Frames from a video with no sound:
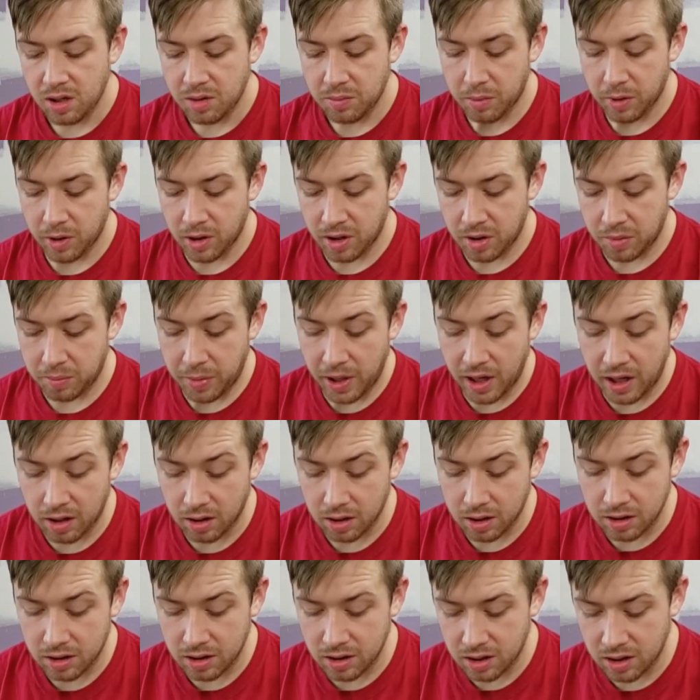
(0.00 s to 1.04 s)
but
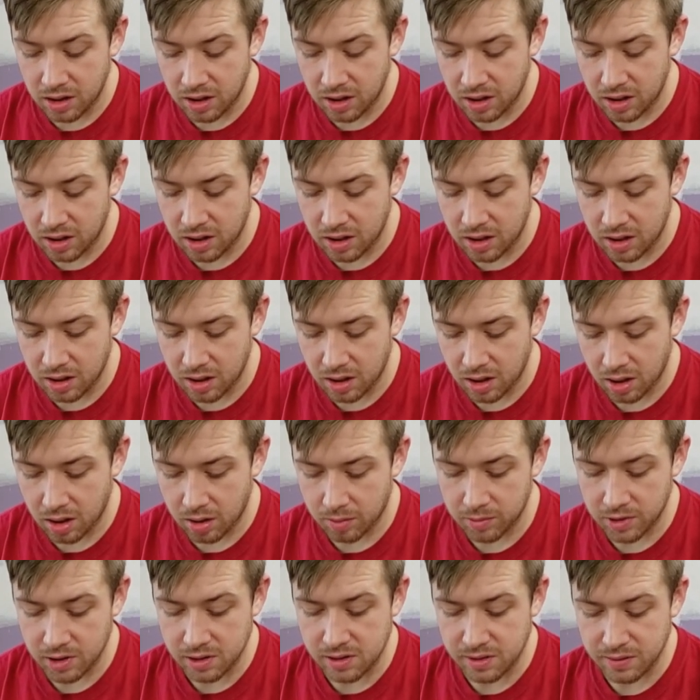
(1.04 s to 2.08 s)
apparently
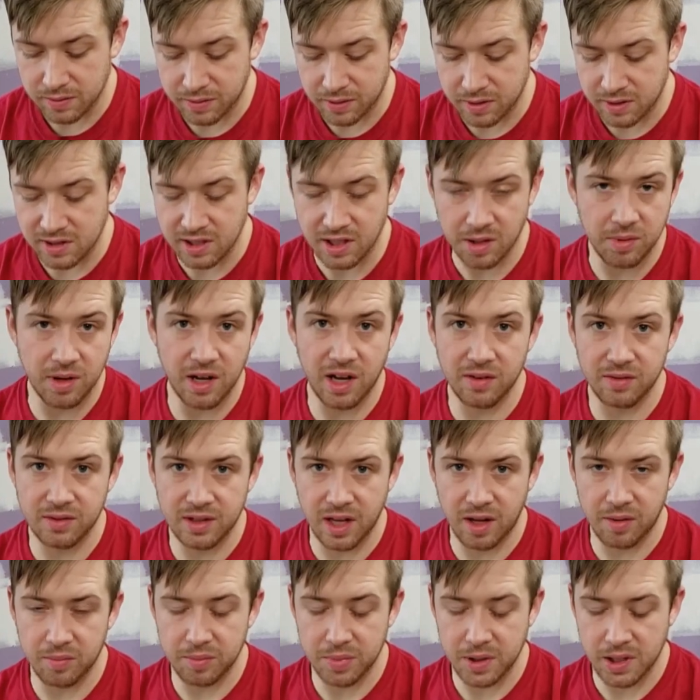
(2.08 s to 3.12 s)
this is the first time I've
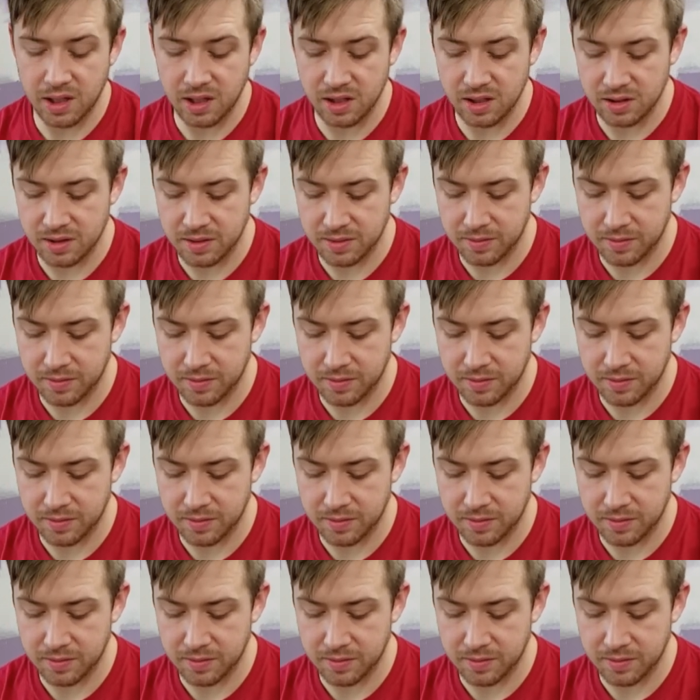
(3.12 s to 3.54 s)
kept peas